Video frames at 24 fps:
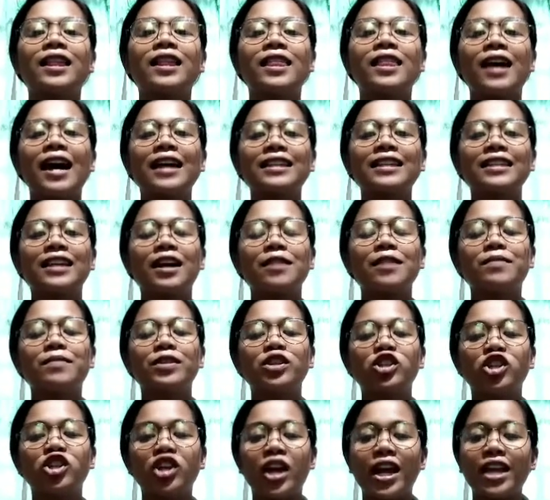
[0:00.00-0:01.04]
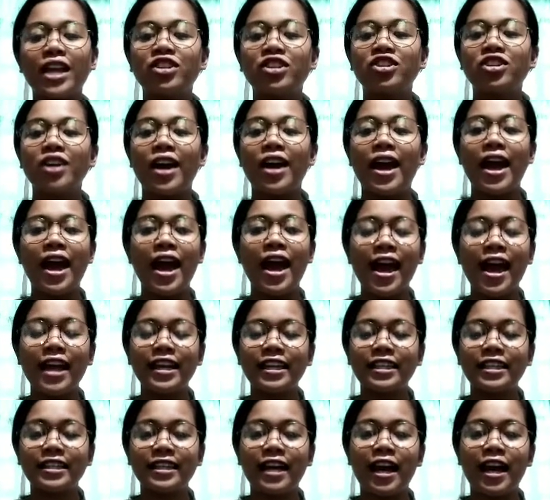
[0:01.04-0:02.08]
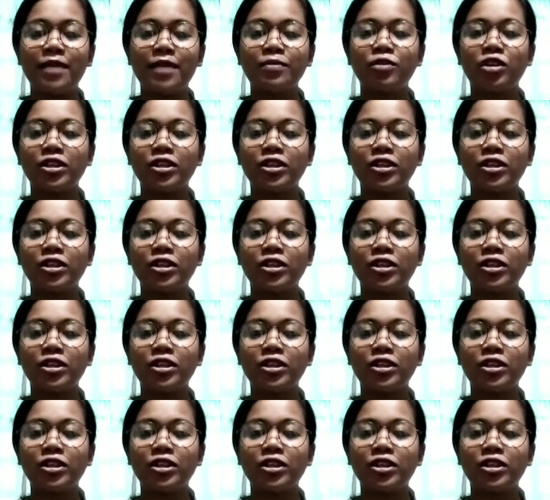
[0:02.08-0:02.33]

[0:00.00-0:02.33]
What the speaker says: that can be changed anytime,